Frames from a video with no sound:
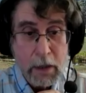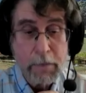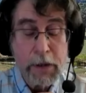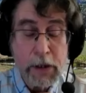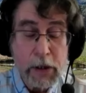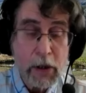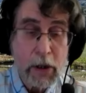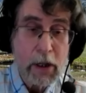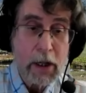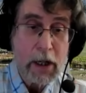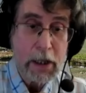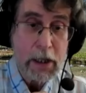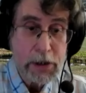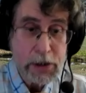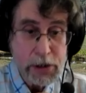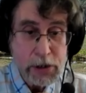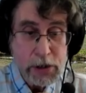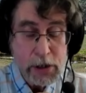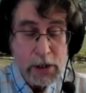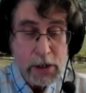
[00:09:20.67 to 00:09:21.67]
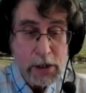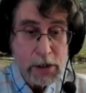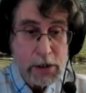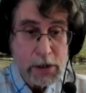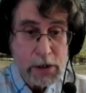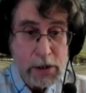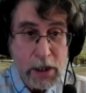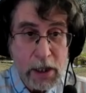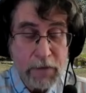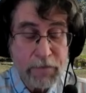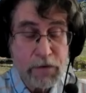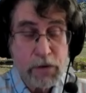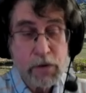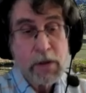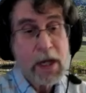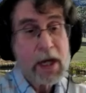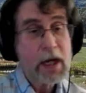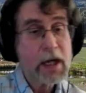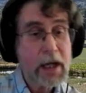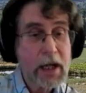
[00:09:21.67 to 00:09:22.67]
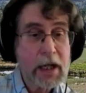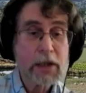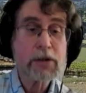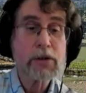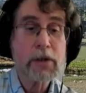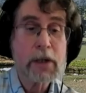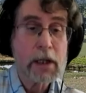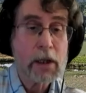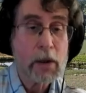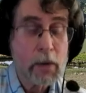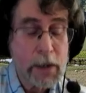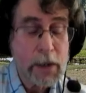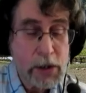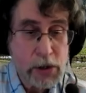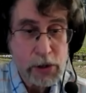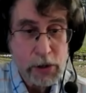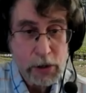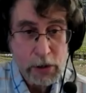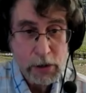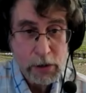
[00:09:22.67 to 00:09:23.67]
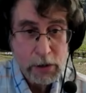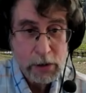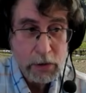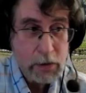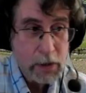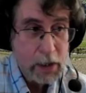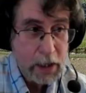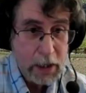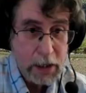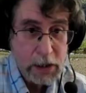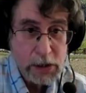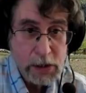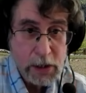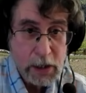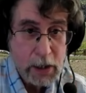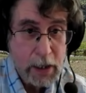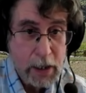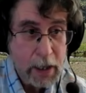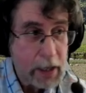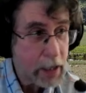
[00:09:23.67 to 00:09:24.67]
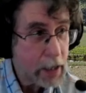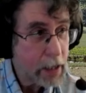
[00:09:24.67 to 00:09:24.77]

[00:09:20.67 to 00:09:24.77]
because if you can't answer that question, you can't say,